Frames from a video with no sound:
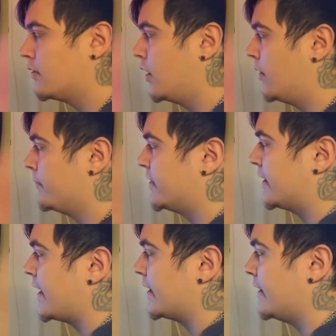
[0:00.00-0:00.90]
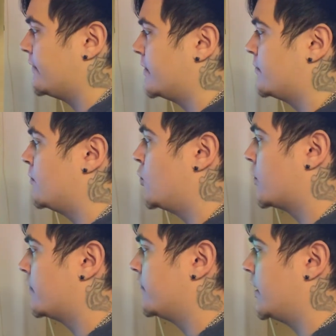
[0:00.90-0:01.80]
to kind of give it
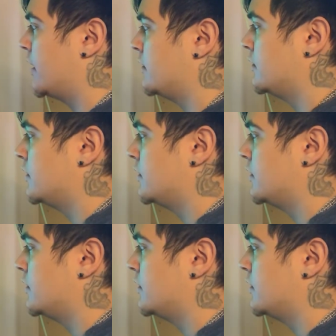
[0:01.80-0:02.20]
more of a